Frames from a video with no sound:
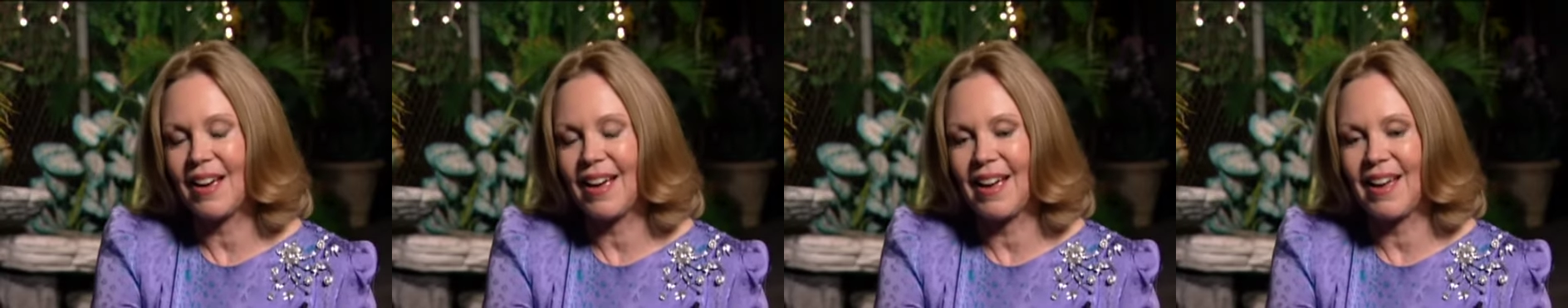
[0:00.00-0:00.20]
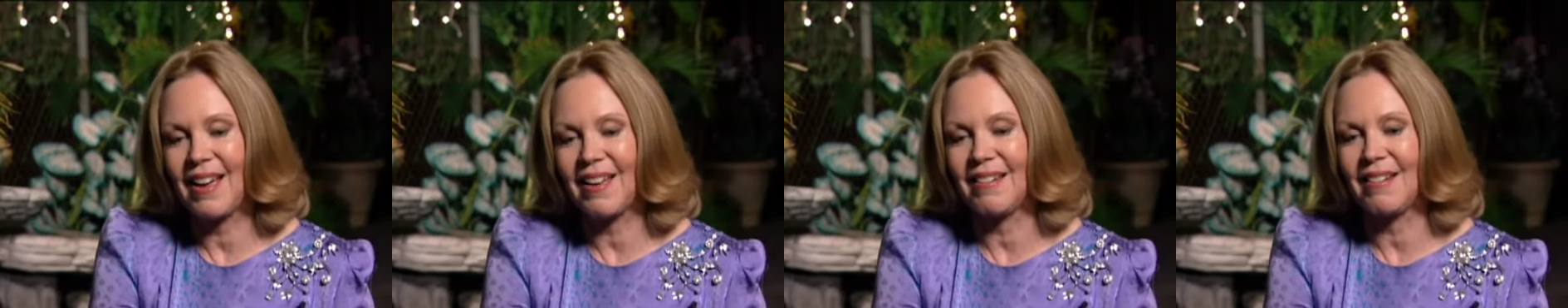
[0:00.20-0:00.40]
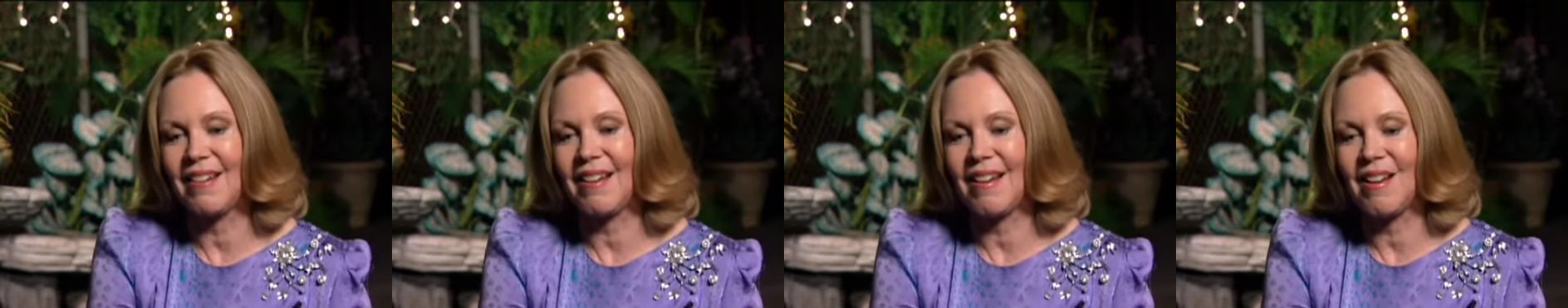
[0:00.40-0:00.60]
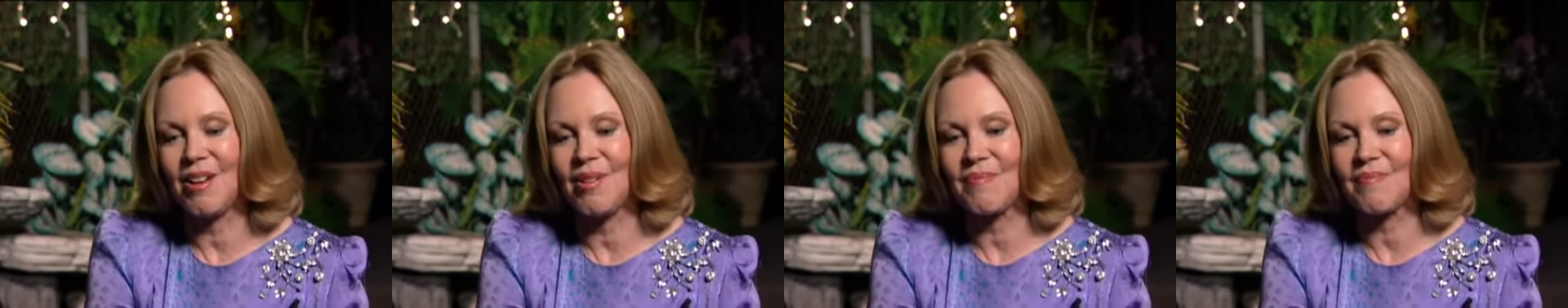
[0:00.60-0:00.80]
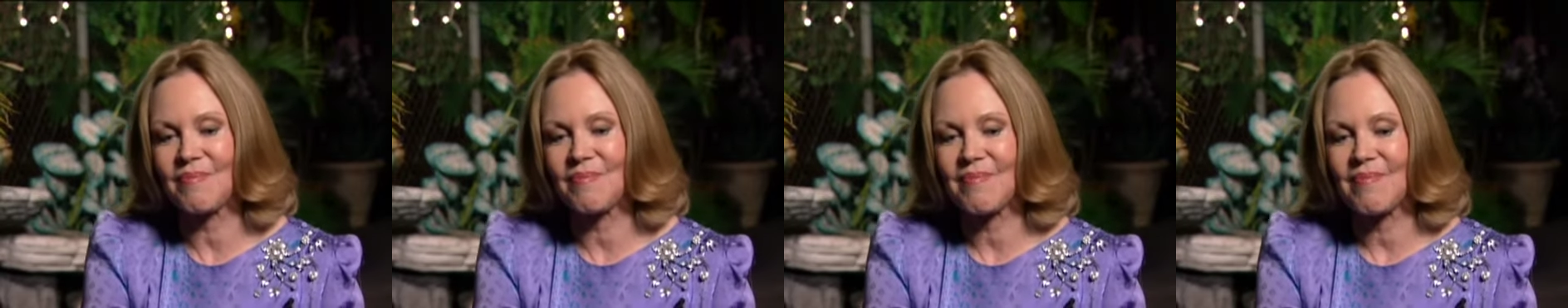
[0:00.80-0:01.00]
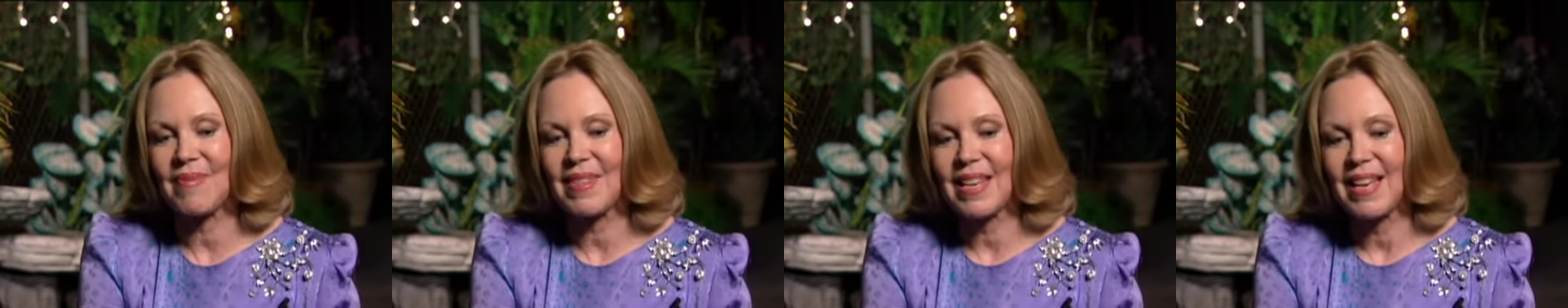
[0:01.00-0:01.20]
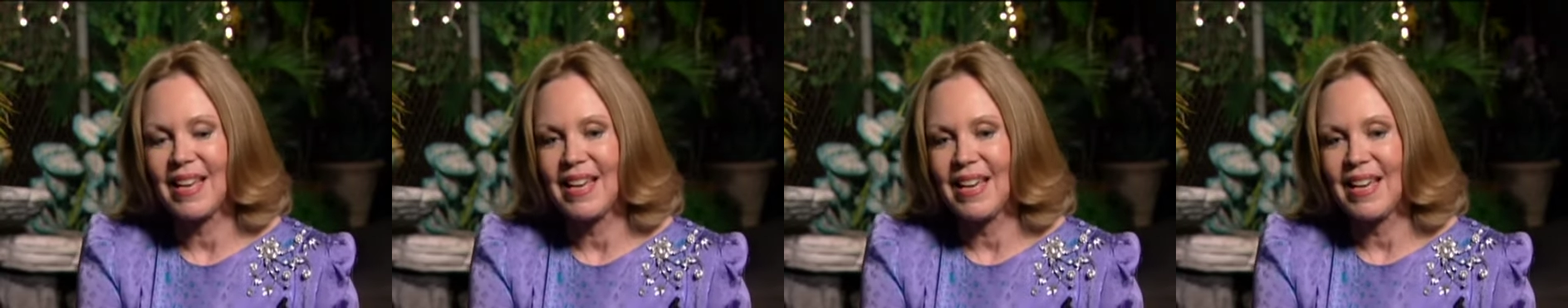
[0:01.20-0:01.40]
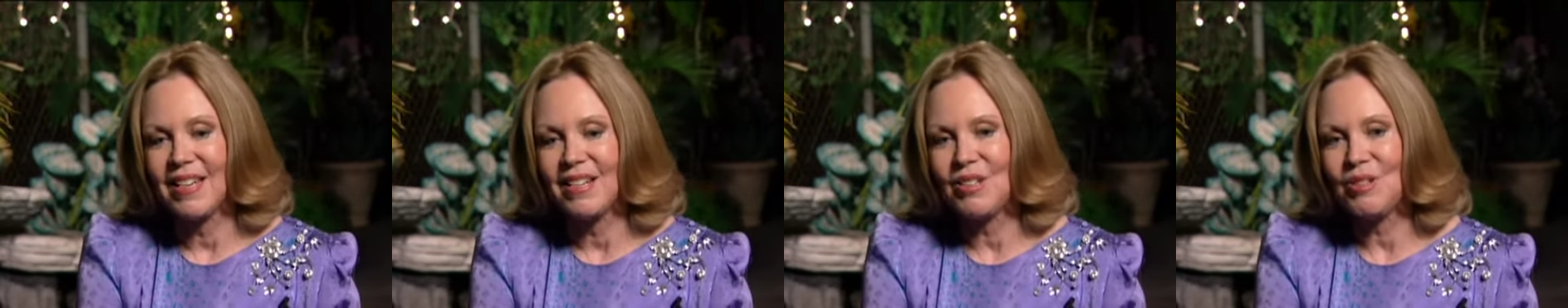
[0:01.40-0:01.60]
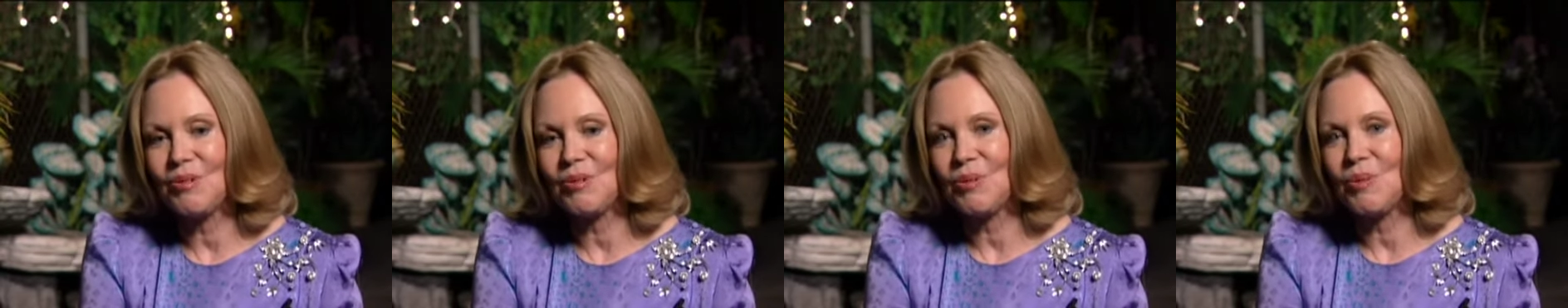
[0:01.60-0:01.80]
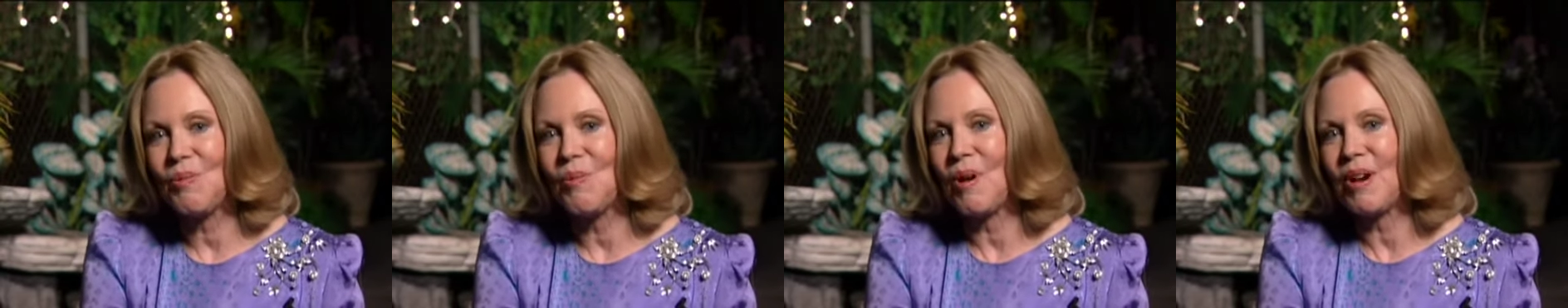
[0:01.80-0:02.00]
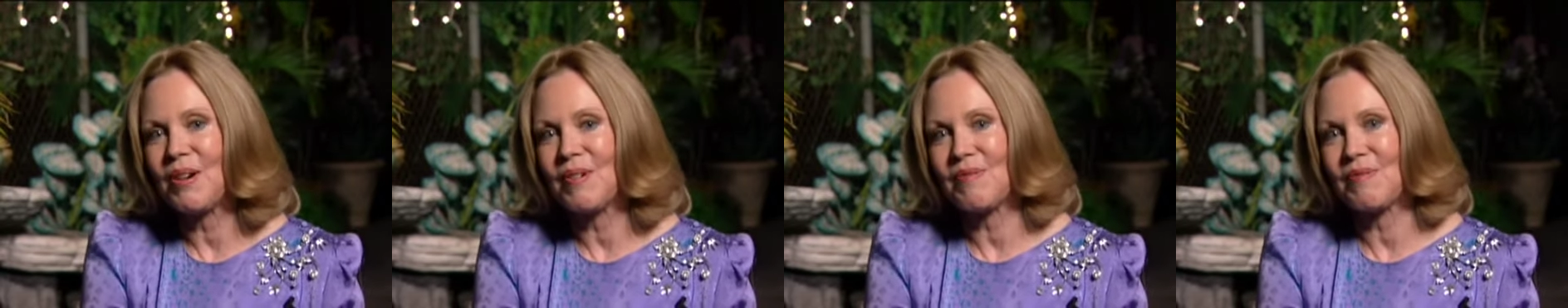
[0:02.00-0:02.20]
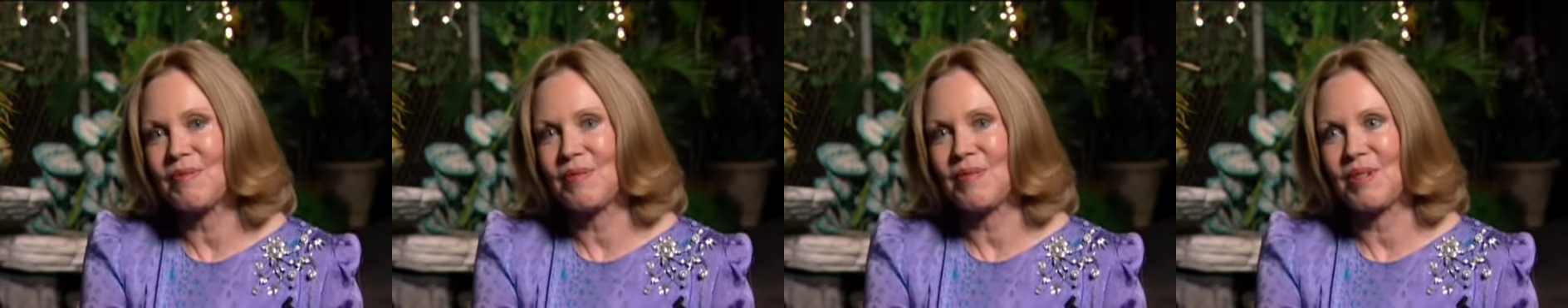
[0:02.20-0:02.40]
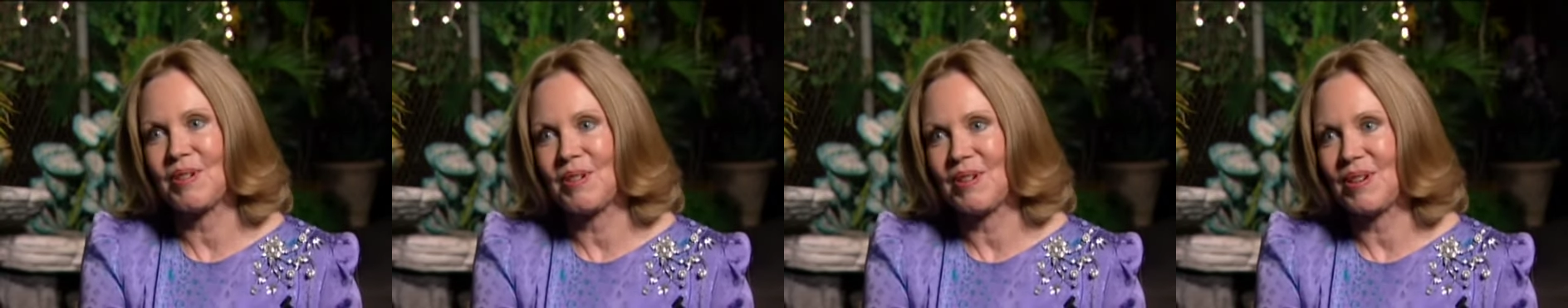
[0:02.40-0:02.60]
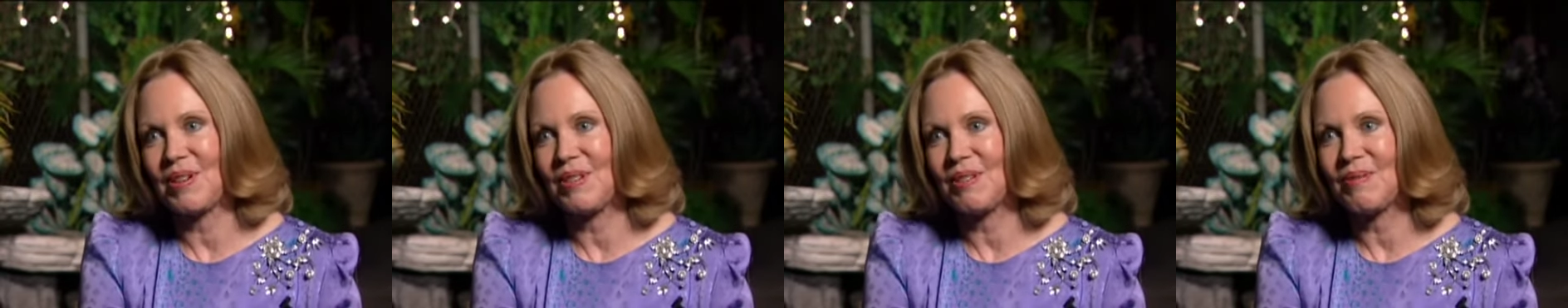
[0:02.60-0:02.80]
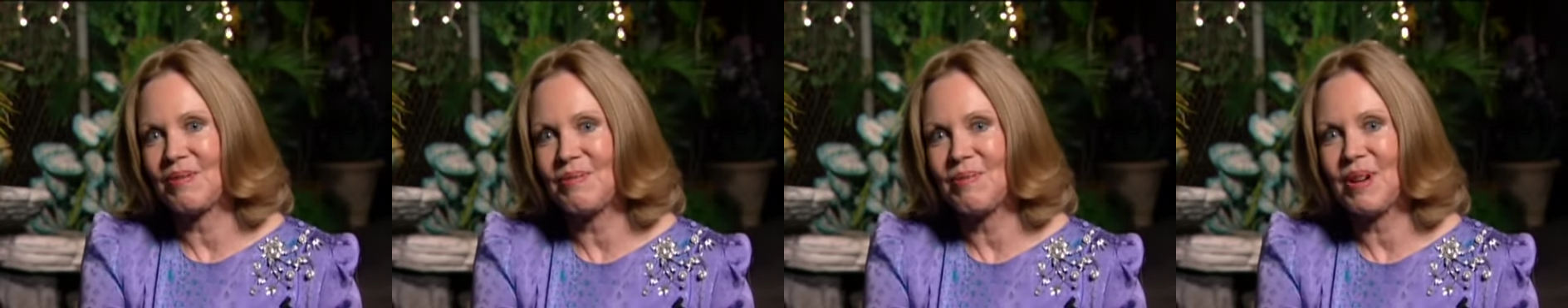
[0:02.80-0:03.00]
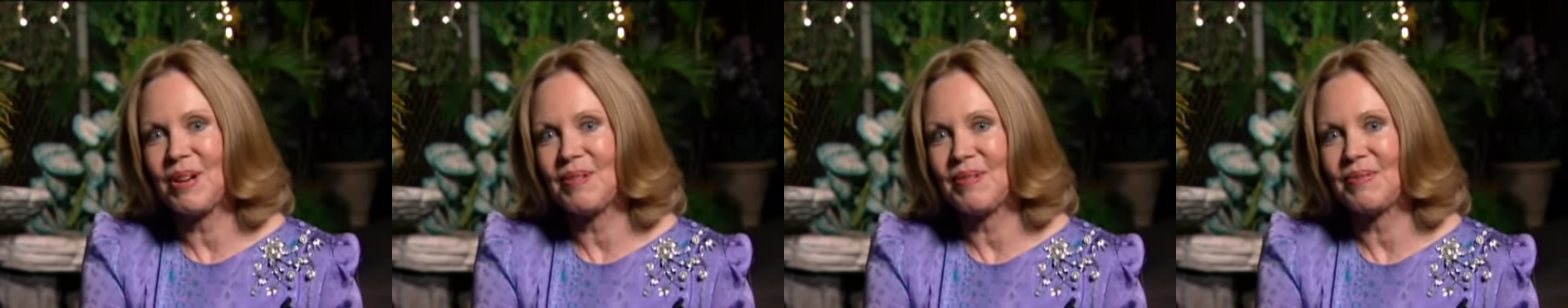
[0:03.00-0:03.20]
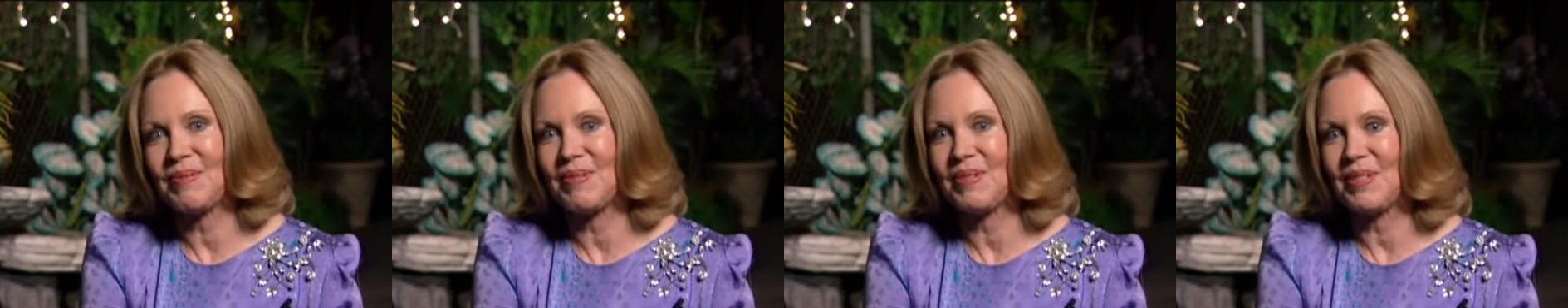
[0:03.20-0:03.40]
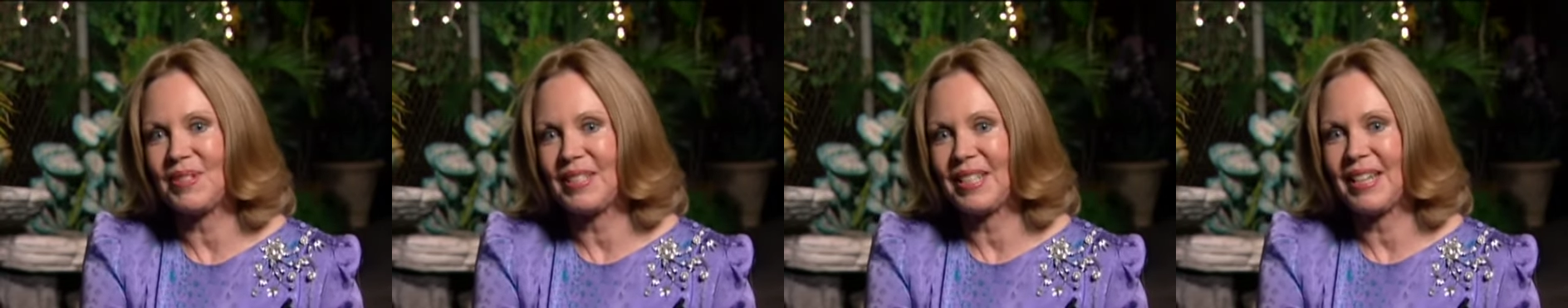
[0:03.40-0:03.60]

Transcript: And um, she was a wonderful girl, wonderful.